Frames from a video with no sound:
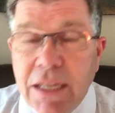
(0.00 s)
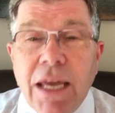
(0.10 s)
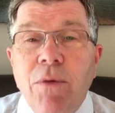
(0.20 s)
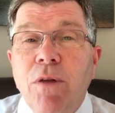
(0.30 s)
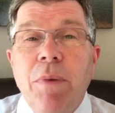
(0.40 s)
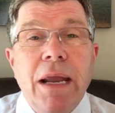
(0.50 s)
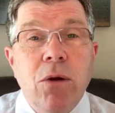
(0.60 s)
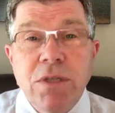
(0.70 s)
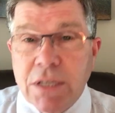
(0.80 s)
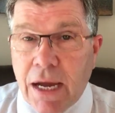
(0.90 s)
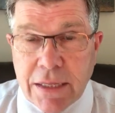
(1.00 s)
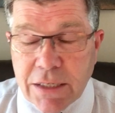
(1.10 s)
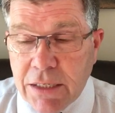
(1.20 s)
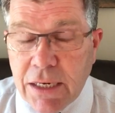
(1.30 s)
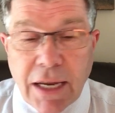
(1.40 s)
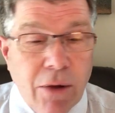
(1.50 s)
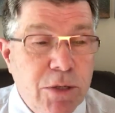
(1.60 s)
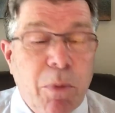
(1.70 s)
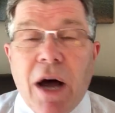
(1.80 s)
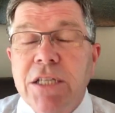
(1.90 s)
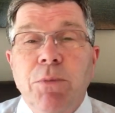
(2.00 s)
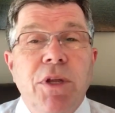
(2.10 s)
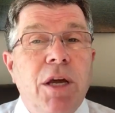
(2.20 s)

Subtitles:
They would have been outside the city. Now, it's possible